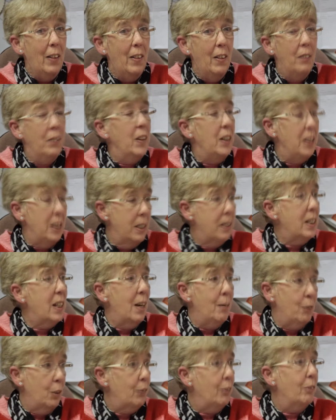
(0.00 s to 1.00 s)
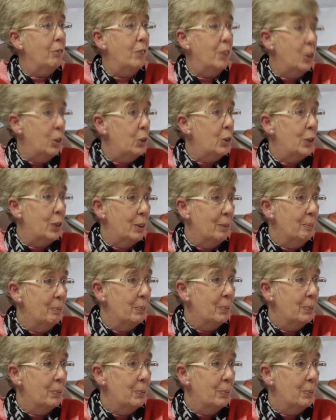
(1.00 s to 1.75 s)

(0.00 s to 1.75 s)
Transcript: They need everything renewed.